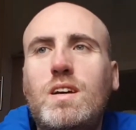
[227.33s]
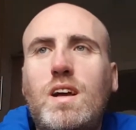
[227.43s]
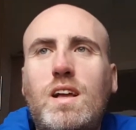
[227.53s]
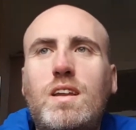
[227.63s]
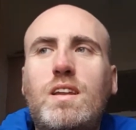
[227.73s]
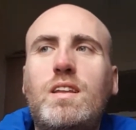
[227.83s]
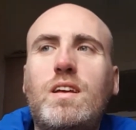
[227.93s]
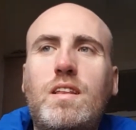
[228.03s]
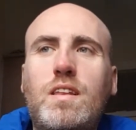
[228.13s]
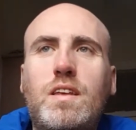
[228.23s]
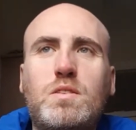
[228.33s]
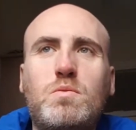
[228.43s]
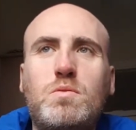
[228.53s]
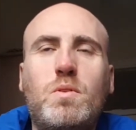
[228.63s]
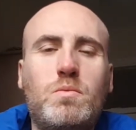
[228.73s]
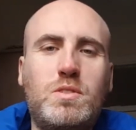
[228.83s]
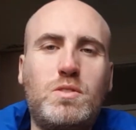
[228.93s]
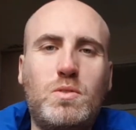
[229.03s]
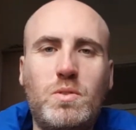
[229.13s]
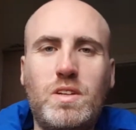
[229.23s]
And this was what was
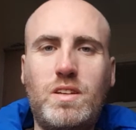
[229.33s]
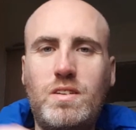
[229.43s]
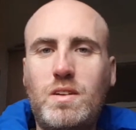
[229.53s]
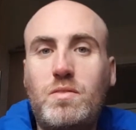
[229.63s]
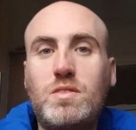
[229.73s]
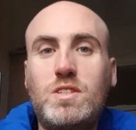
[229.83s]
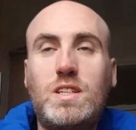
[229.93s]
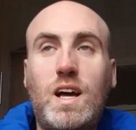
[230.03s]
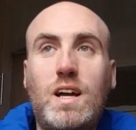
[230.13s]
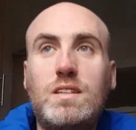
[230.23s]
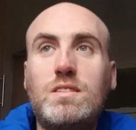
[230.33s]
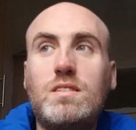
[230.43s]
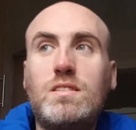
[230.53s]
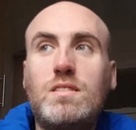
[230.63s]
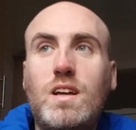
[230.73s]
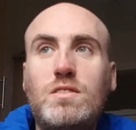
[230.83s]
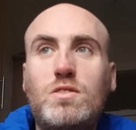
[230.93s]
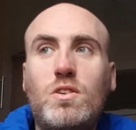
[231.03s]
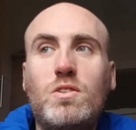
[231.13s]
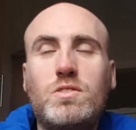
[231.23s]
sold at their different stands and
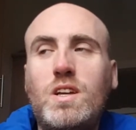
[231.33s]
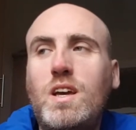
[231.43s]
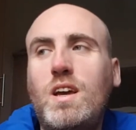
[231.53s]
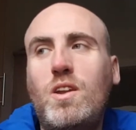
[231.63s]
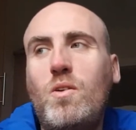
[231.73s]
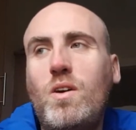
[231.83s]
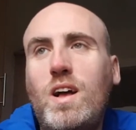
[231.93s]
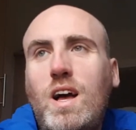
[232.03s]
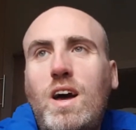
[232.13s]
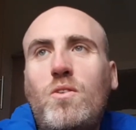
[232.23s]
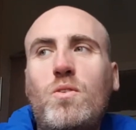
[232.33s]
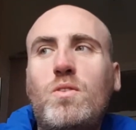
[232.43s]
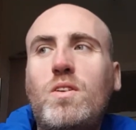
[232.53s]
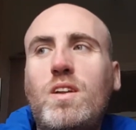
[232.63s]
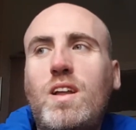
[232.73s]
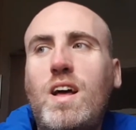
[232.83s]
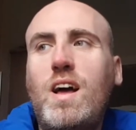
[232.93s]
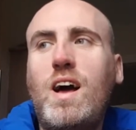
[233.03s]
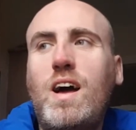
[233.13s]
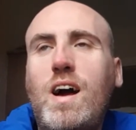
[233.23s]
stalls. Now,
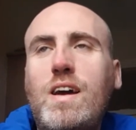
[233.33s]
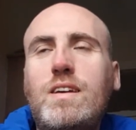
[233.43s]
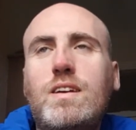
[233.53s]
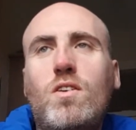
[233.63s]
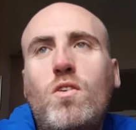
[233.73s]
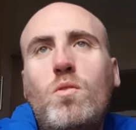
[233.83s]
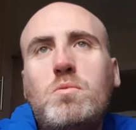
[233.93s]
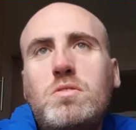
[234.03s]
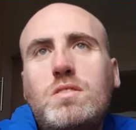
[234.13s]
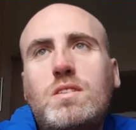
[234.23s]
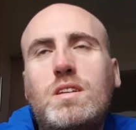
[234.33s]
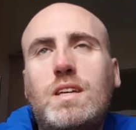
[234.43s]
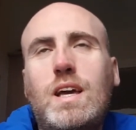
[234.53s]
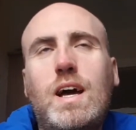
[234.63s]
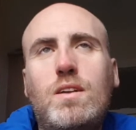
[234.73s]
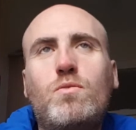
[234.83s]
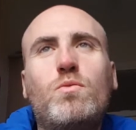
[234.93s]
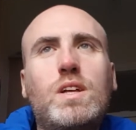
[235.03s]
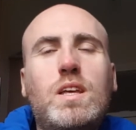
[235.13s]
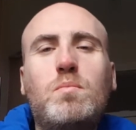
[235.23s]
I almost can't
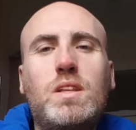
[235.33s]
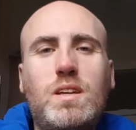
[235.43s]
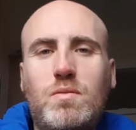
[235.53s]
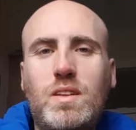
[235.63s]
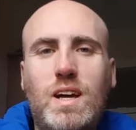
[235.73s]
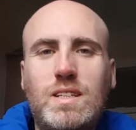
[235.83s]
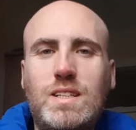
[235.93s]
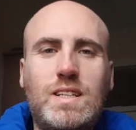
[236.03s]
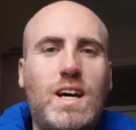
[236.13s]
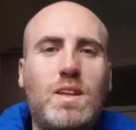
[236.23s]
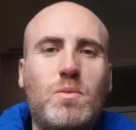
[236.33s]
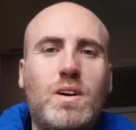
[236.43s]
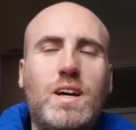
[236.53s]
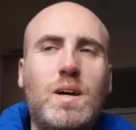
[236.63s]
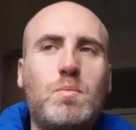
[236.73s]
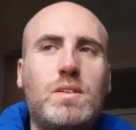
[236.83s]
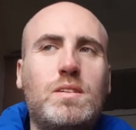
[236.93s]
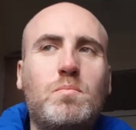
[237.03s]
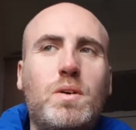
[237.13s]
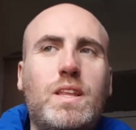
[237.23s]
really believe that that's exactly what happened.
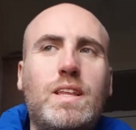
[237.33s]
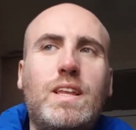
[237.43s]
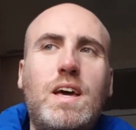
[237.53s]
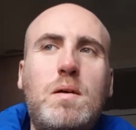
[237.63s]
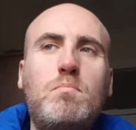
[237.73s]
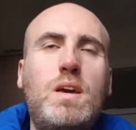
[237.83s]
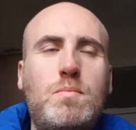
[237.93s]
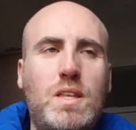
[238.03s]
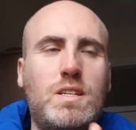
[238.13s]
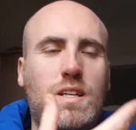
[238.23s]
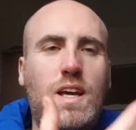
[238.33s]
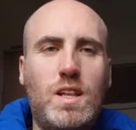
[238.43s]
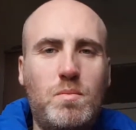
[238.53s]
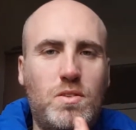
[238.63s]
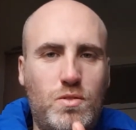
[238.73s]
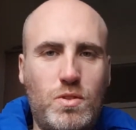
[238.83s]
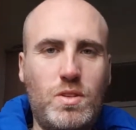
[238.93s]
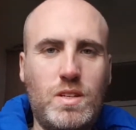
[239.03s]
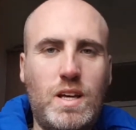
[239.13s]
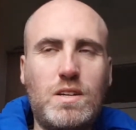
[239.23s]
But maybe there's an element of
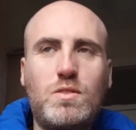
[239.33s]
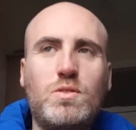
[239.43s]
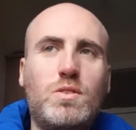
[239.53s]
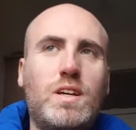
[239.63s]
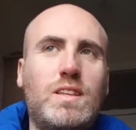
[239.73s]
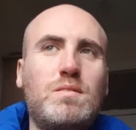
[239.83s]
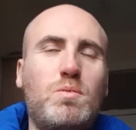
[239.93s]
truth to that story, and there's